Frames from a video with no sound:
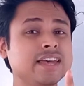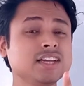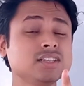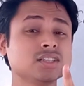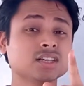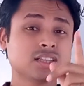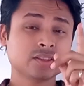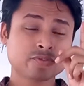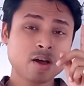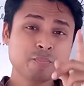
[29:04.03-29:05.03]
said
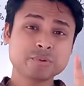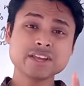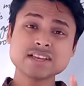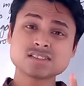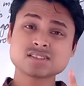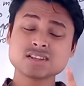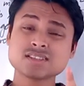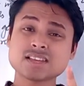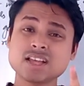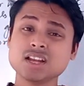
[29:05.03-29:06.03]
from
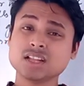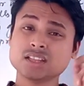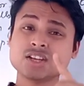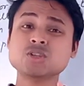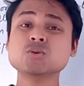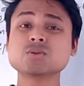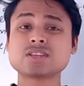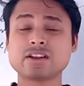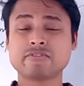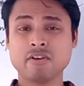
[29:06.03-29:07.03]
pre-existing cell the new
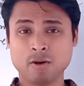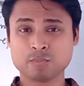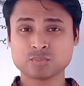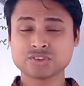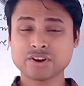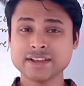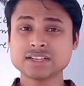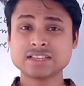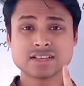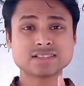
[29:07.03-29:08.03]
cell formed,
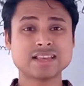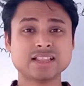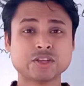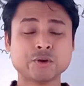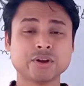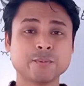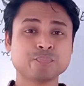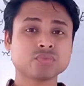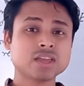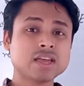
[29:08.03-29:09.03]
right, in the cell
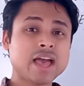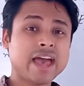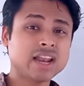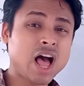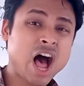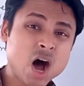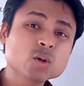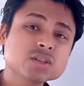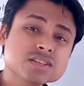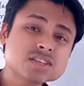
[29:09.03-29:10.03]
theory. And
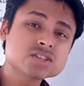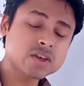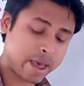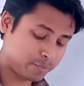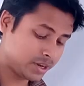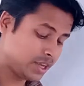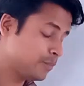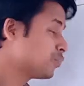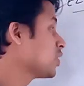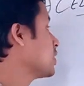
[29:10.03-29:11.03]
how this is
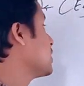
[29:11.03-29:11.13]
happening?